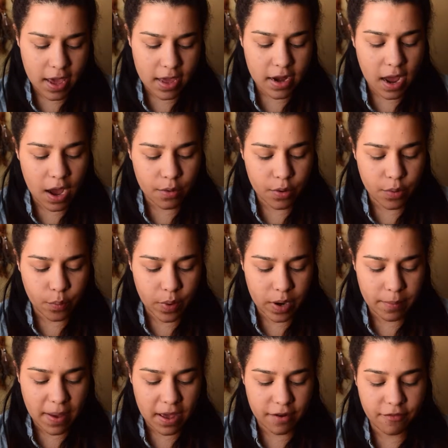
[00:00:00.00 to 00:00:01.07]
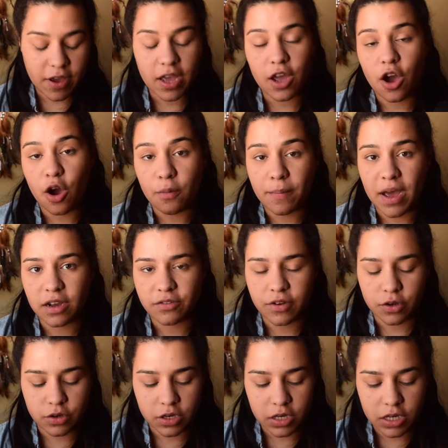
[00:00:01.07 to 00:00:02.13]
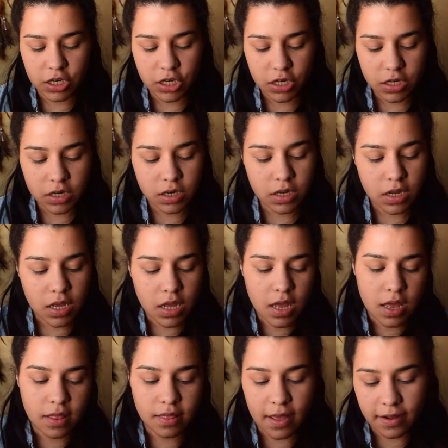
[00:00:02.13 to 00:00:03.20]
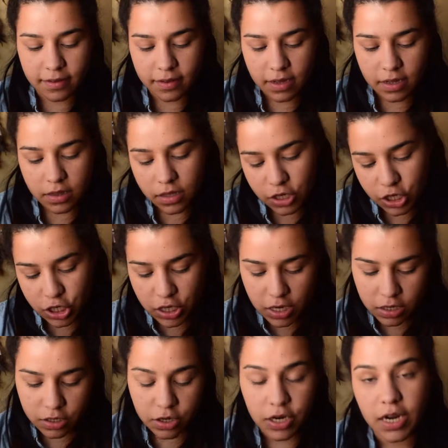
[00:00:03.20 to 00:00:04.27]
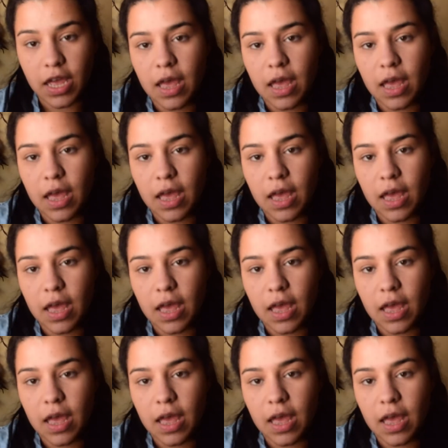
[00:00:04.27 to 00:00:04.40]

8-Hour Wear Mattifying Compact Foundation. That's in the shade Dark